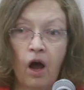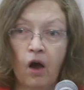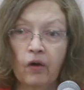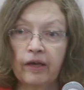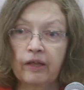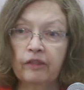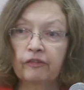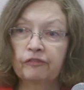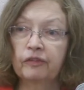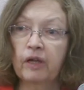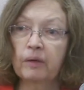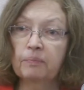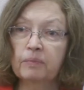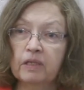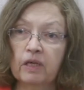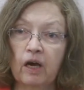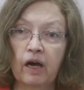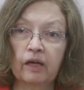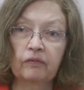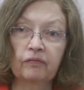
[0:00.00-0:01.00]
Okay, the flip
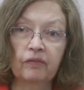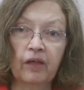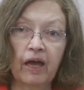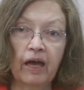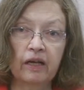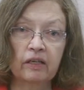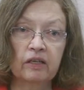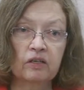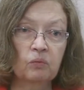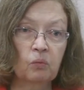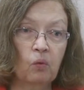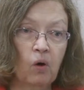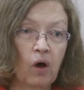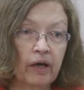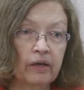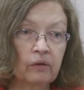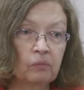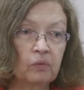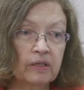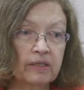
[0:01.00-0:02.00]
side of that is
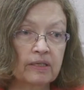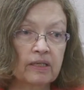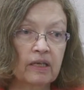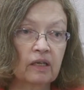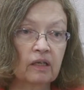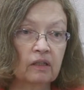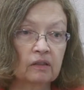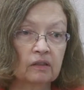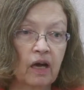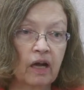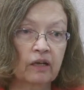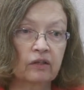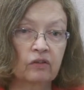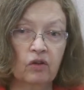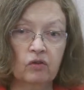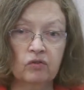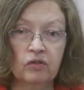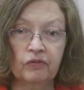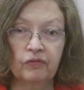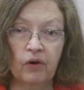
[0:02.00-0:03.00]
why we're seeing a lot of
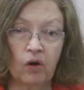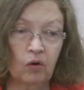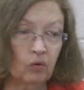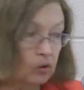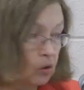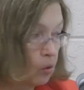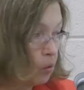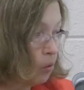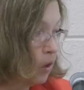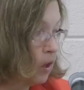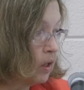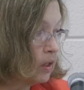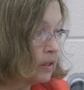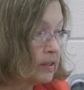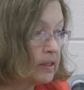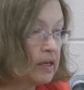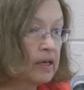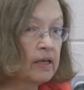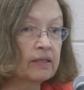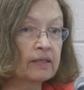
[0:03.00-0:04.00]
those phone
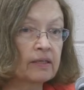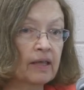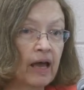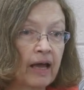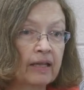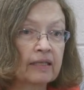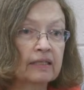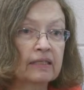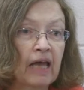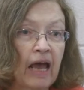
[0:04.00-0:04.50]
calls is that